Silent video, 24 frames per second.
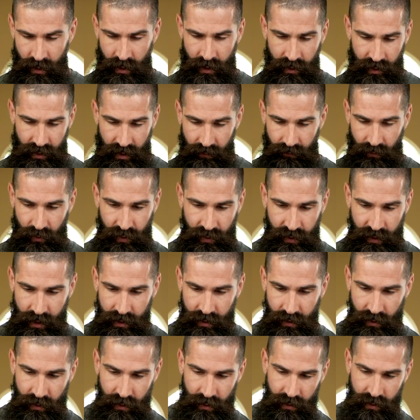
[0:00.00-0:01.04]
So you have your
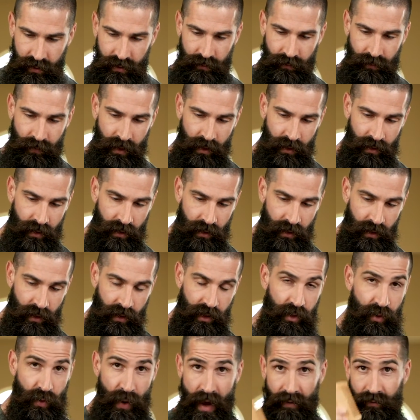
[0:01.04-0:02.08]
scissors,
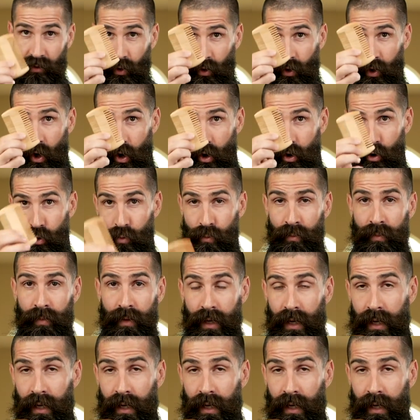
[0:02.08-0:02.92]
you have your comb.